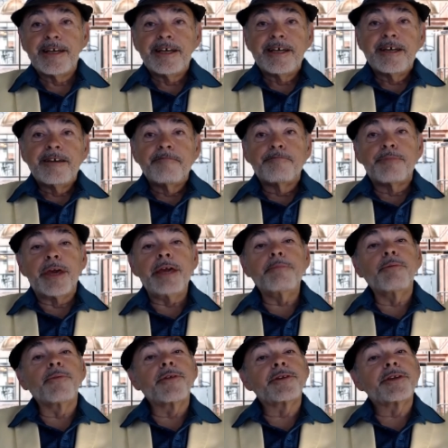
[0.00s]
people that
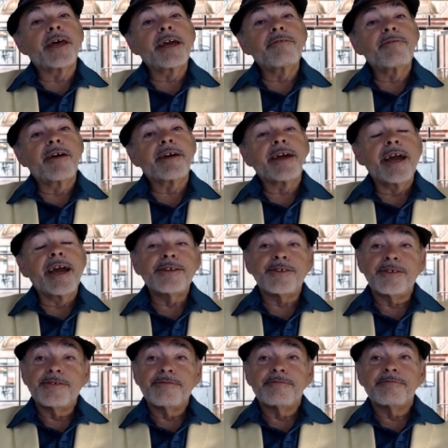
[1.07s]
take vacations
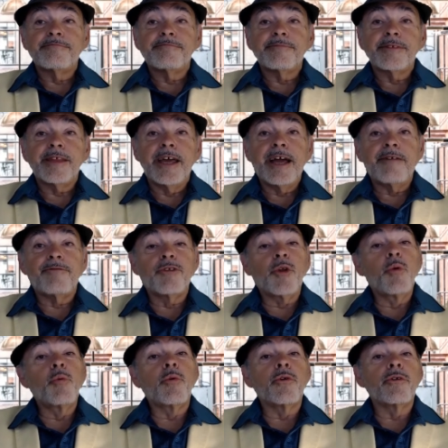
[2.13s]
have
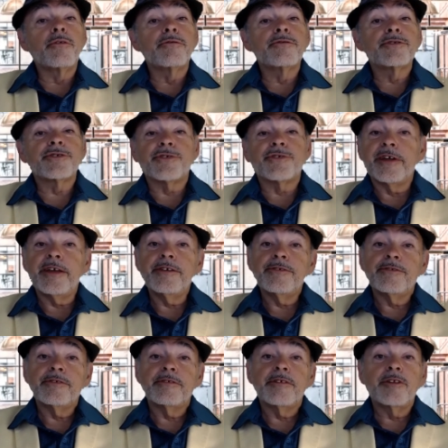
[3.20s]
lower stress,
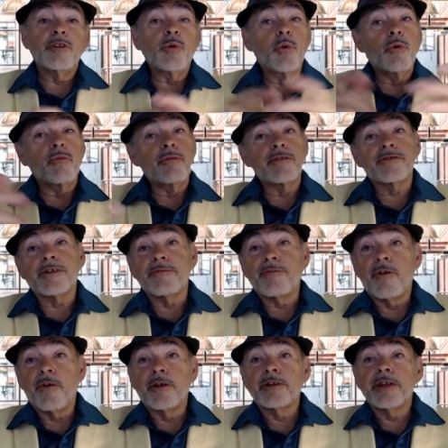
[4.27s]
lower risk of heart
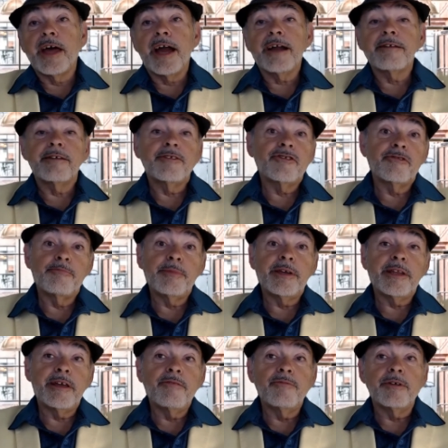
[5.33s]
attack. This is men and
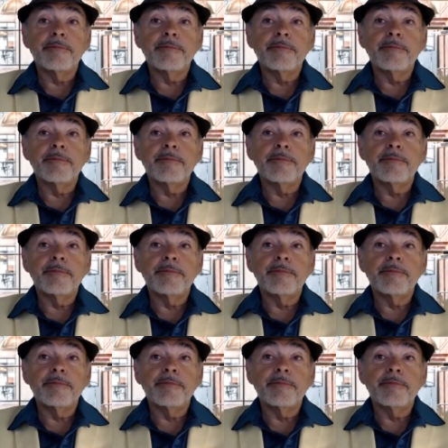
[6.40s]
women.